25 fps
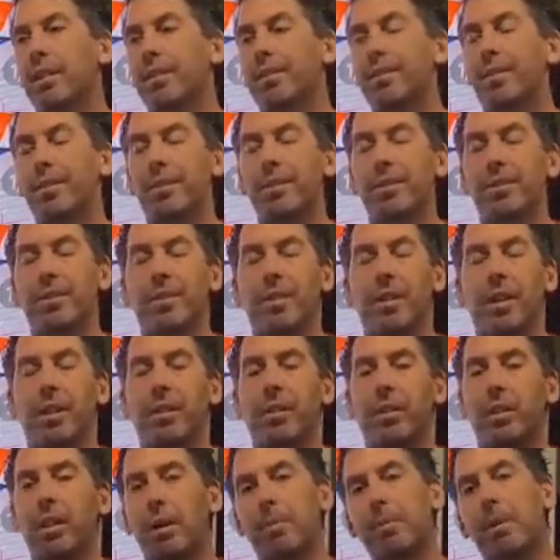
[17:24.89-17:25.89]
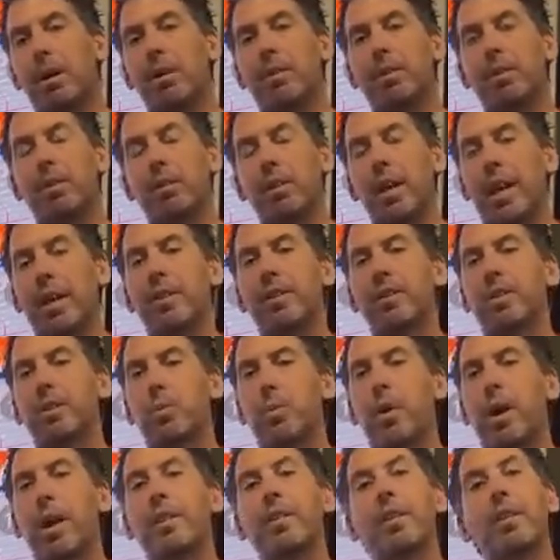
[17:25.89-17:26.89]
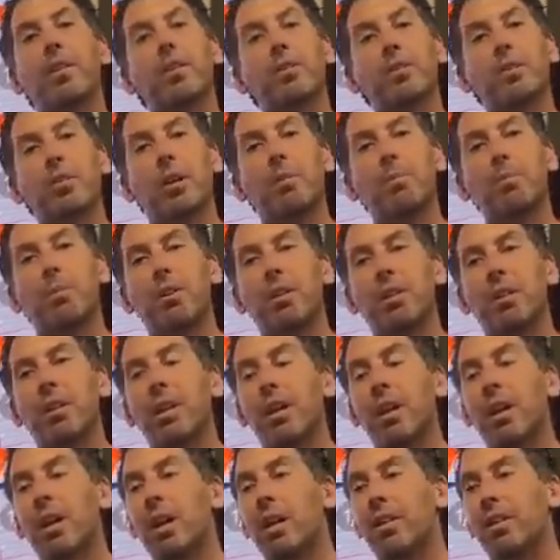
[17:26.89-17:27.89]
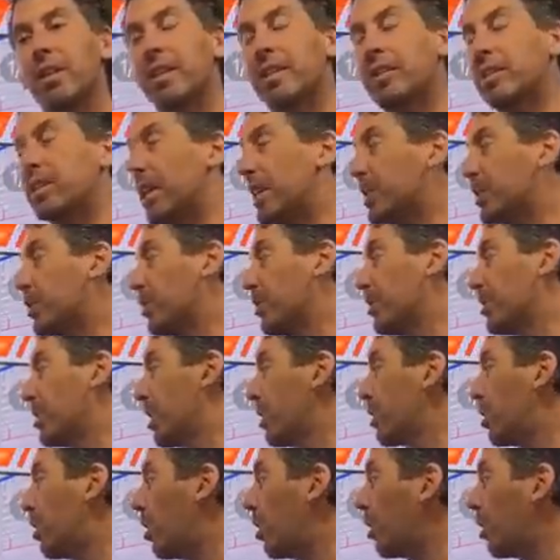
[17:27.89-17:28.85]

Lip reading: As soon as they're done, they'll come on, they'll head this way, and then they'll start putting the accessories on